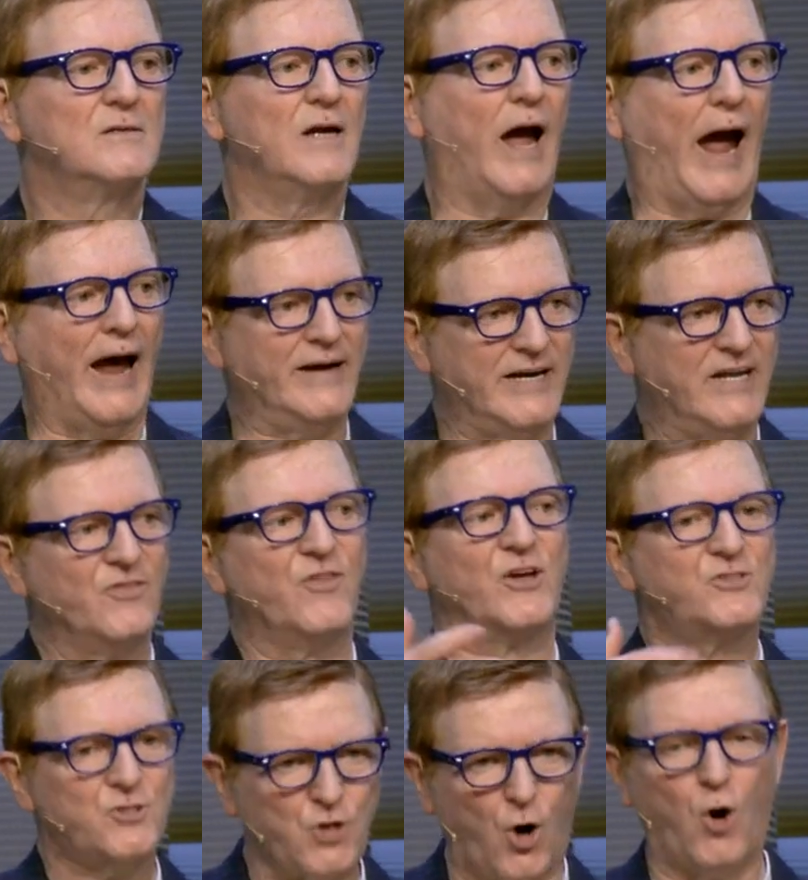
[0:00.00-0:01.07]
and in the
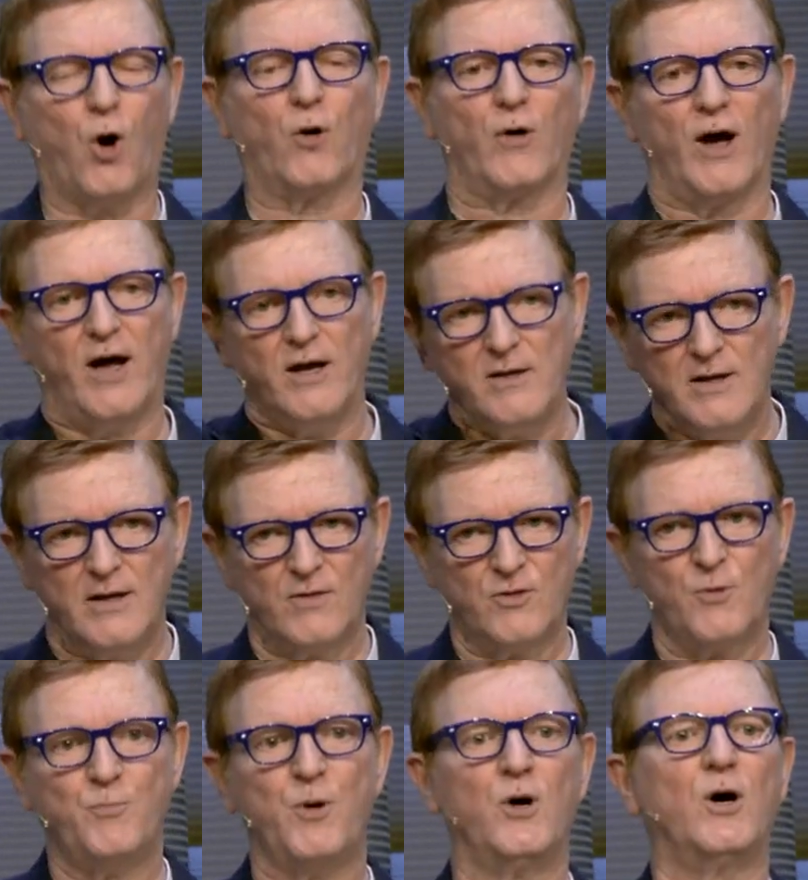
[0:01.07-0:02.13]
Torah, the
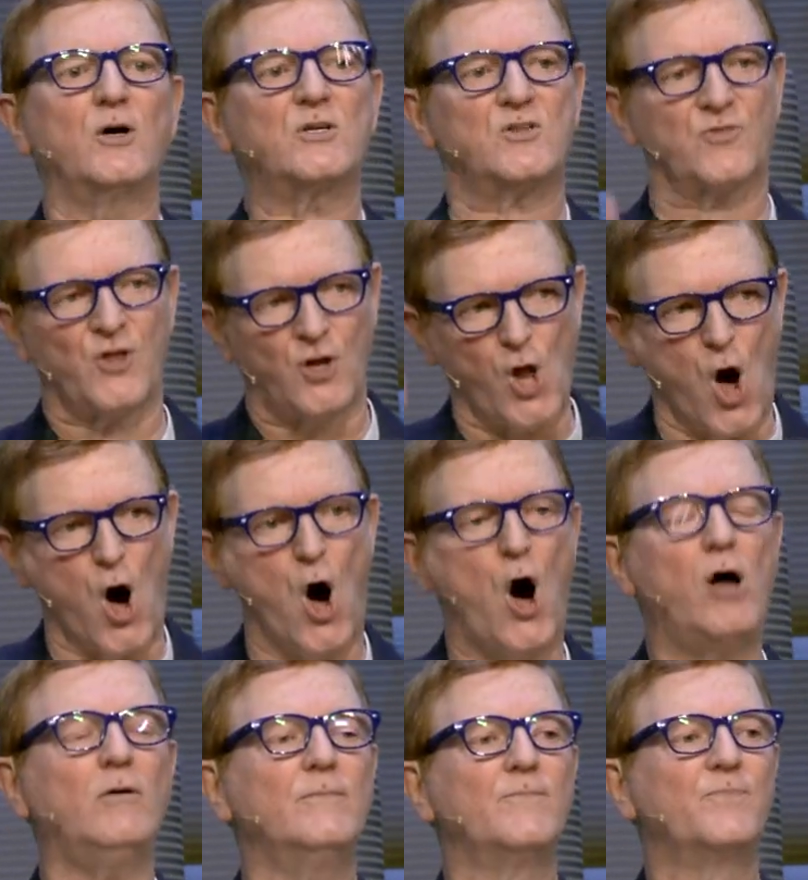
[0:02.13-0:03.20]
book, the law,